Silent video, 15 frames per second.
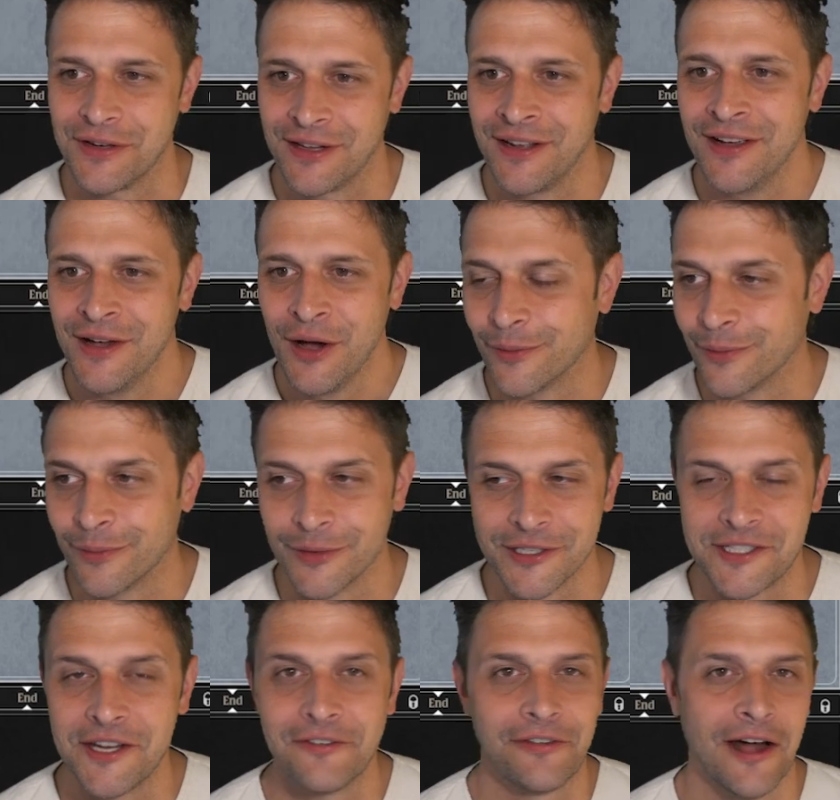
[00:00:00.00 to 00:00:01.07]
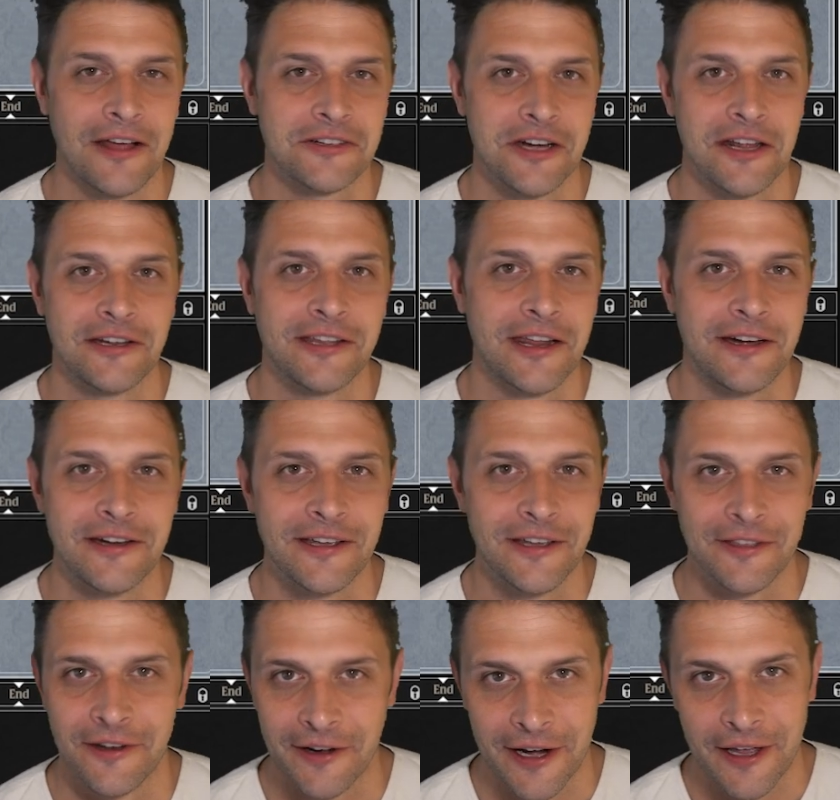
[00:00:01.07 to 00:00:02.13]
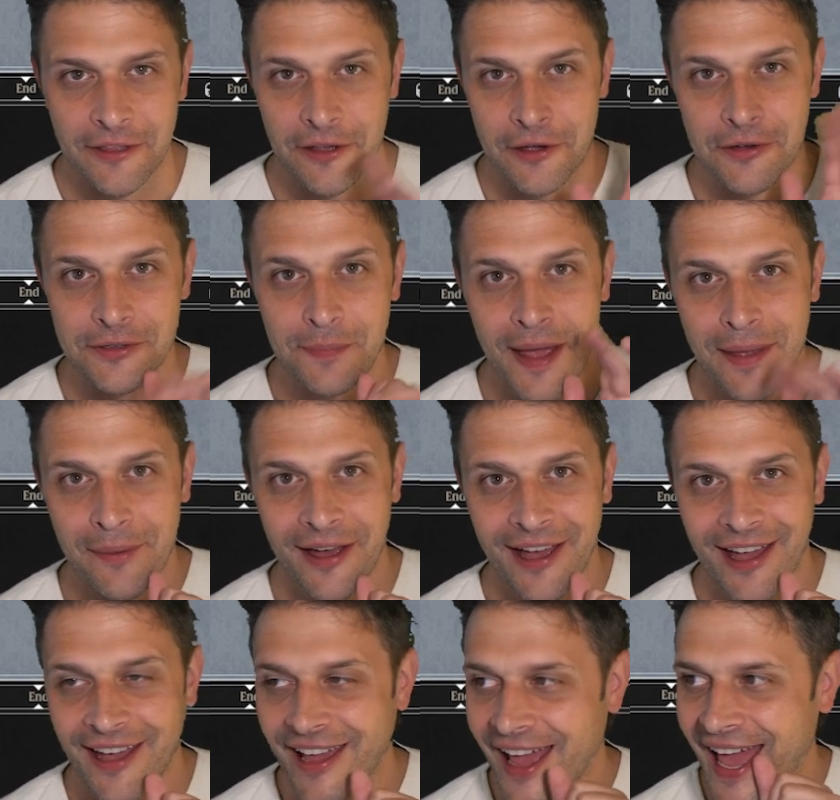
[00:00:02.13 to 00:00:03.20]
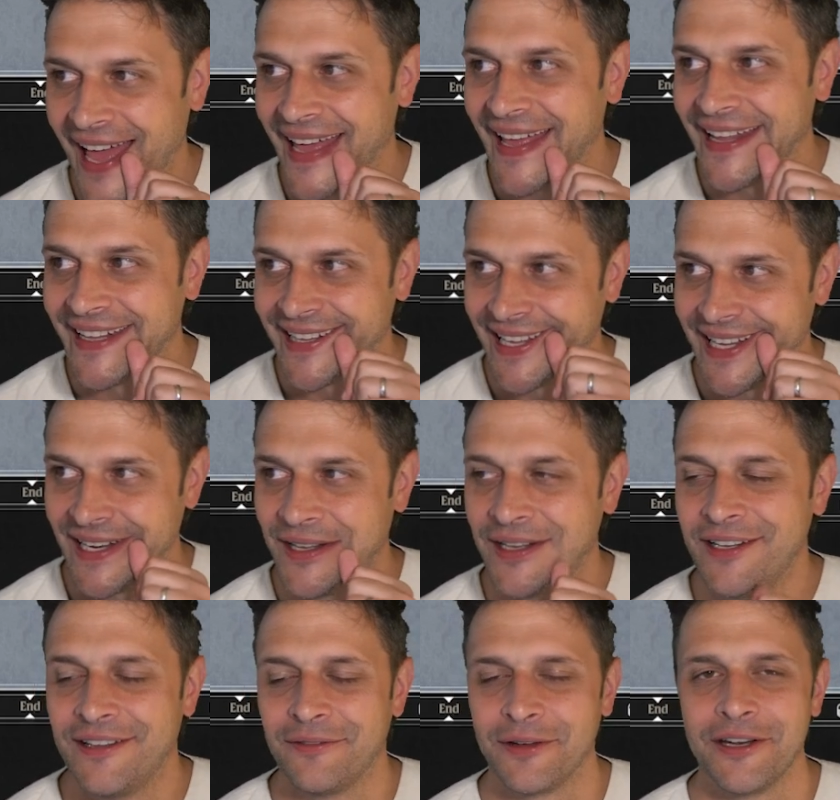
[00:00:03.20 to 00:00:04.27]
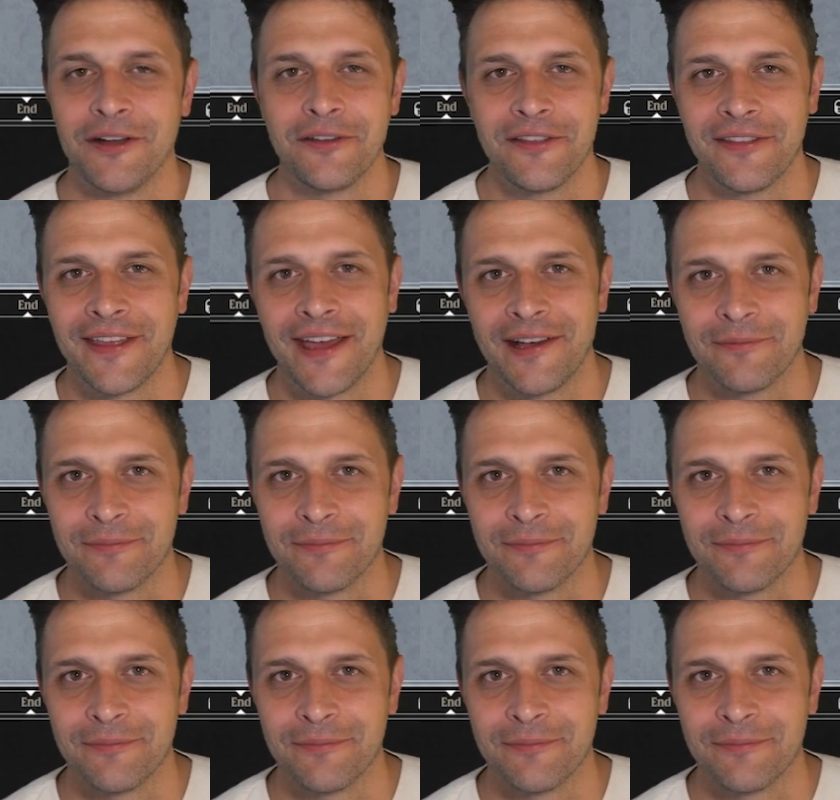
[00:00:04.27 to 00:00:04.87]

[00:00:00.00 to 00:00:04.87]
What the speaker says: it. We see a Fractured Identity in their hand that goes bye-bye, and then we know that they have